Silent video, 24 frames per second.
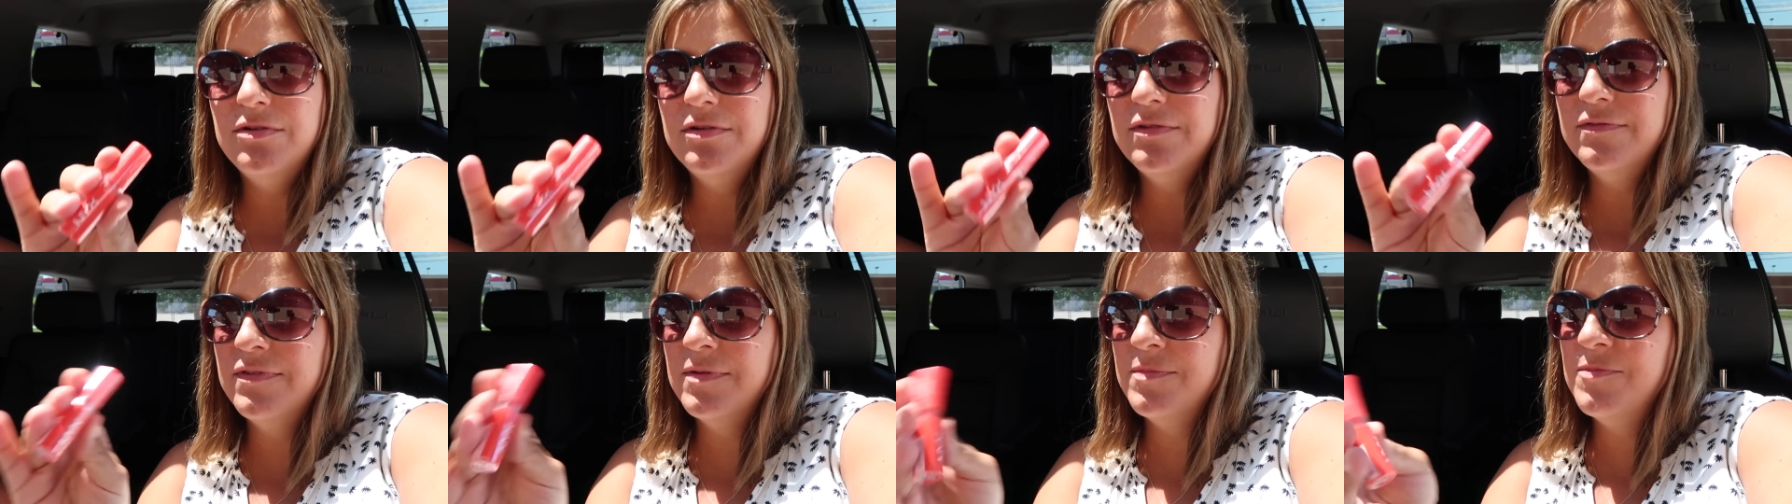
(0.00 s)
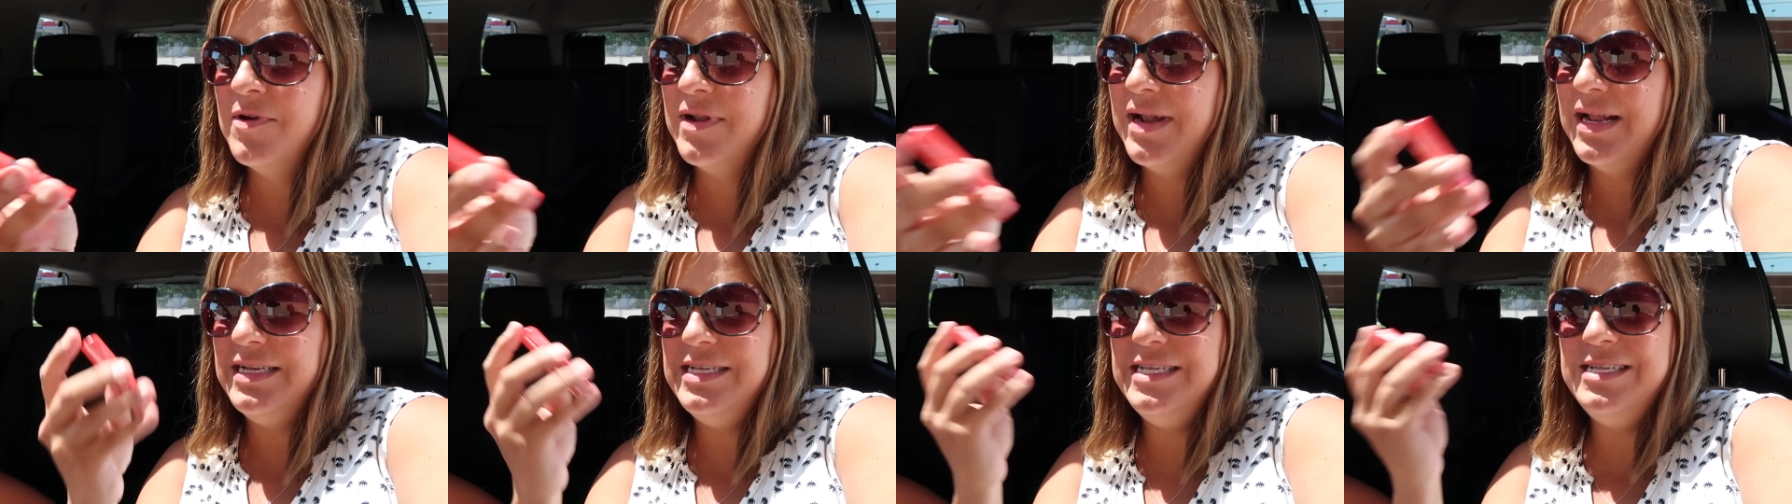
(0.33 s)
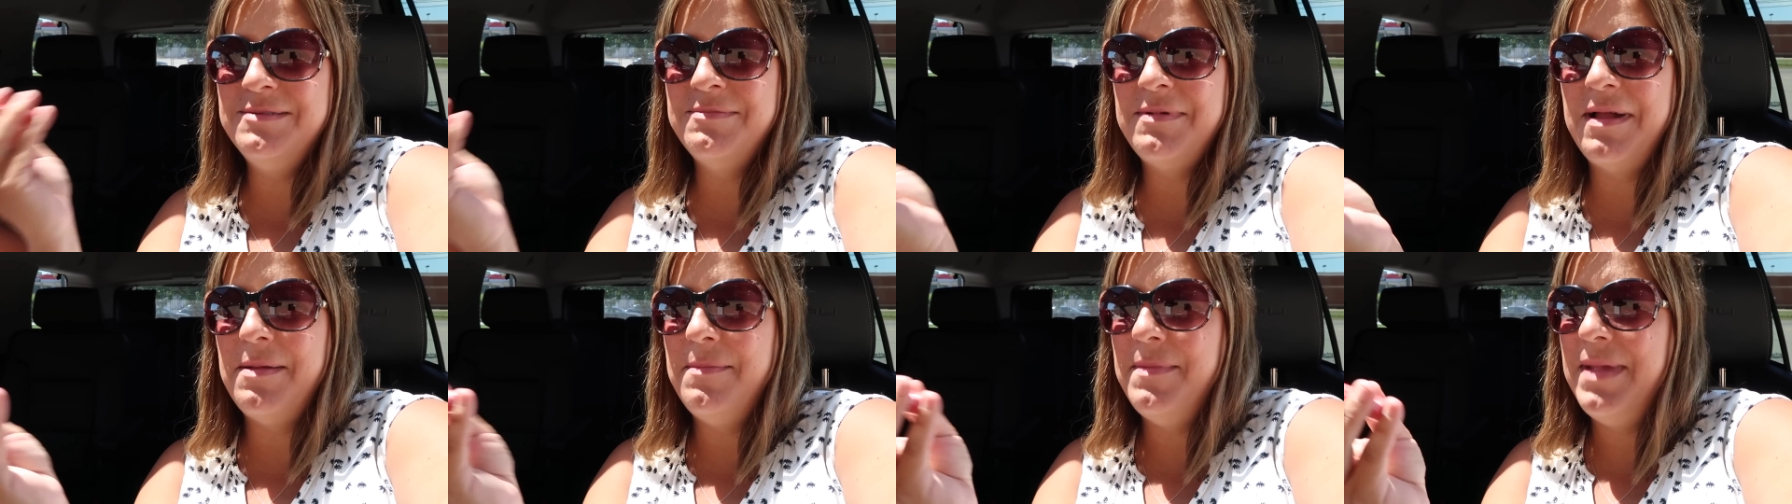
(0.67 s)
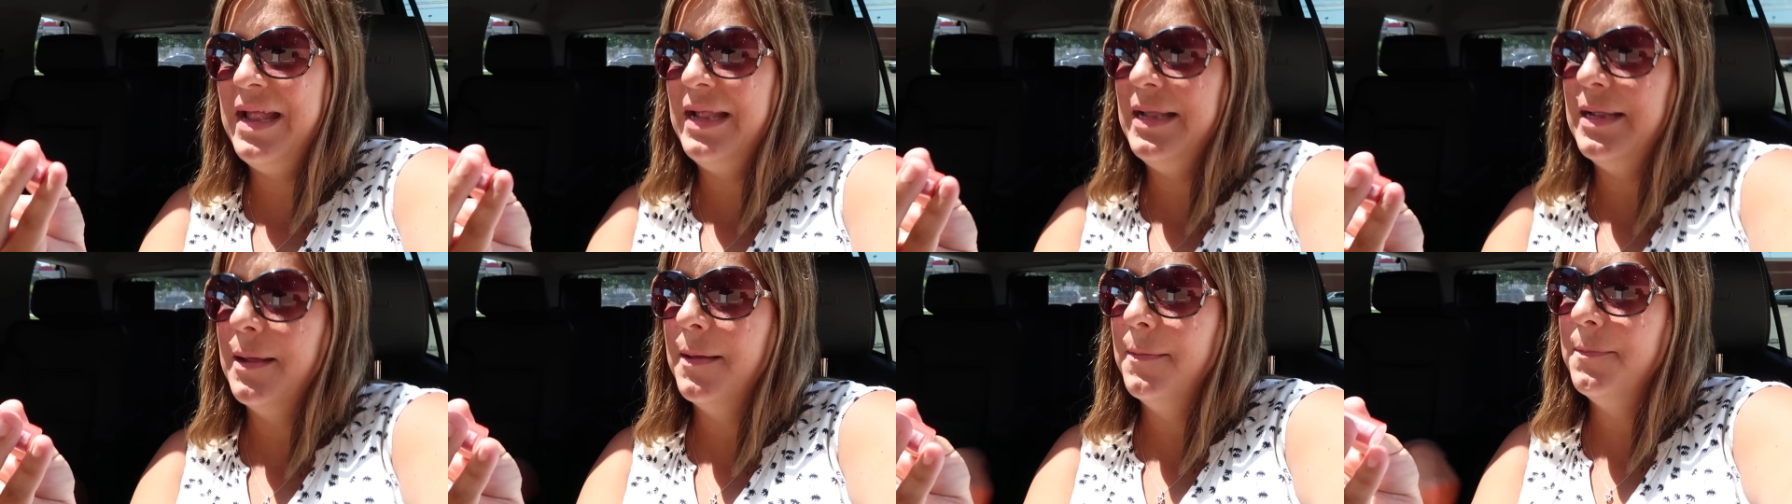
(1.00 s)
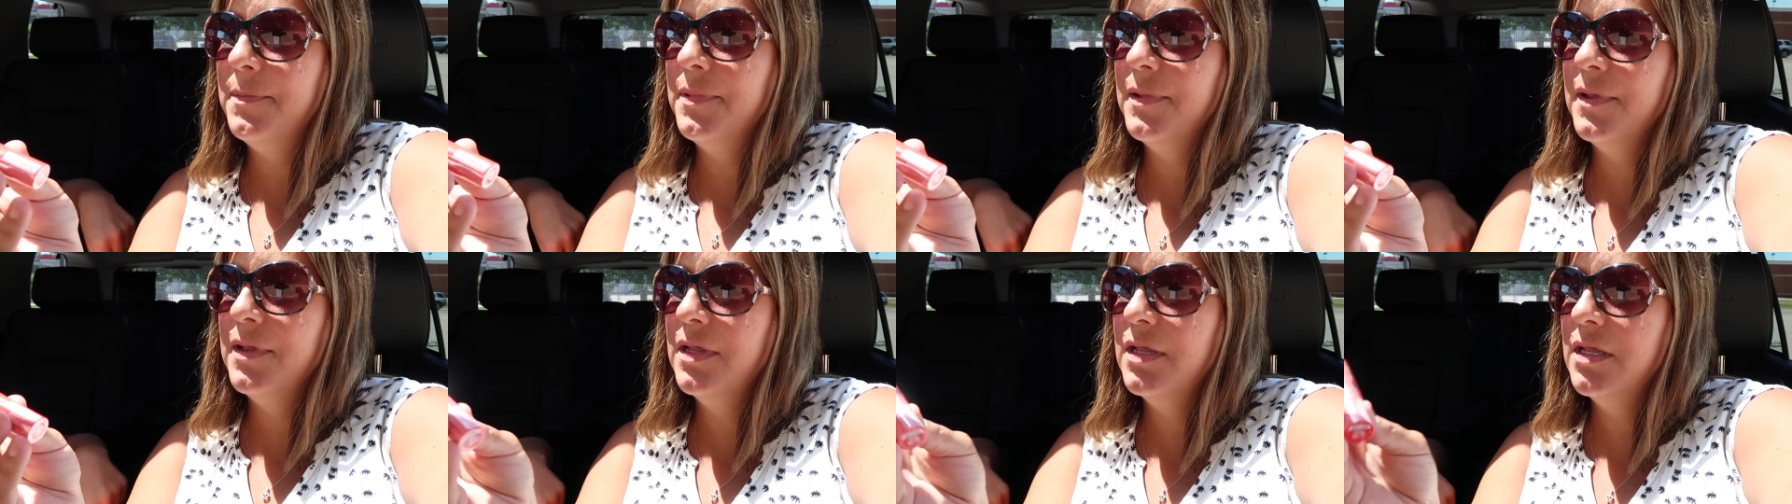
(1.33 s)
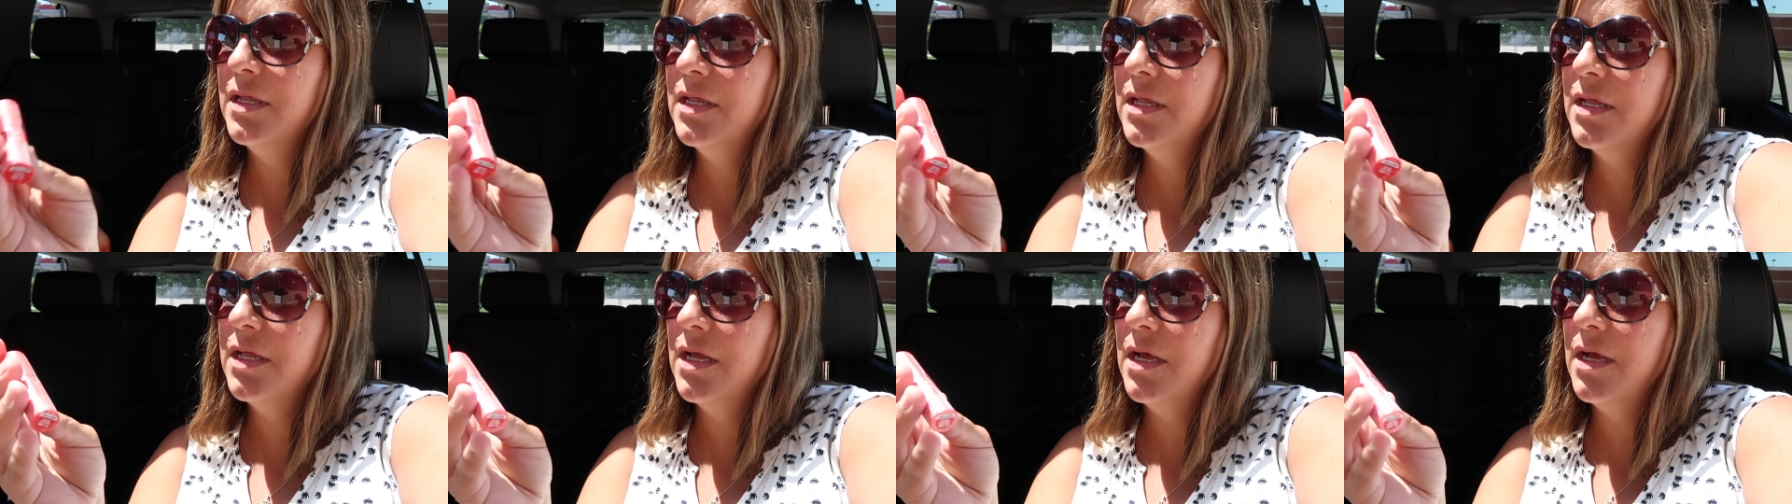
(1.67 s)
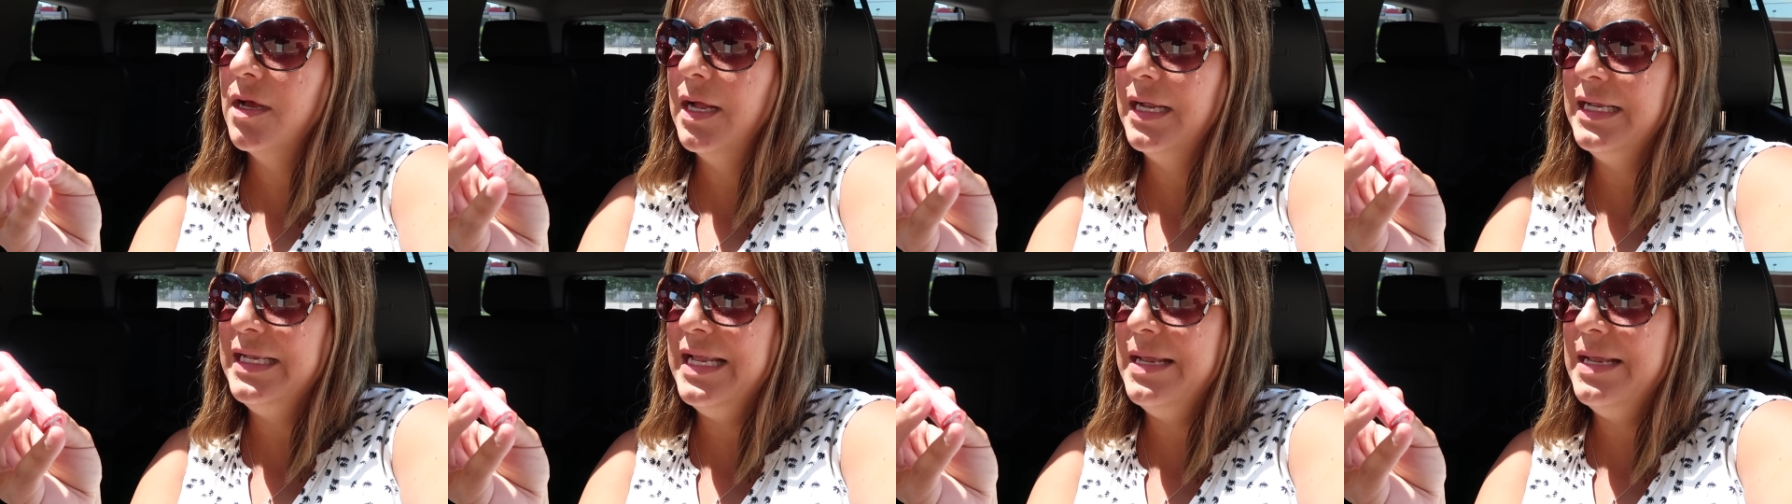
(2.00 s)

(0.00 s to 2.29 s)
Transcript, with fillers: two of them when I do my makeup. I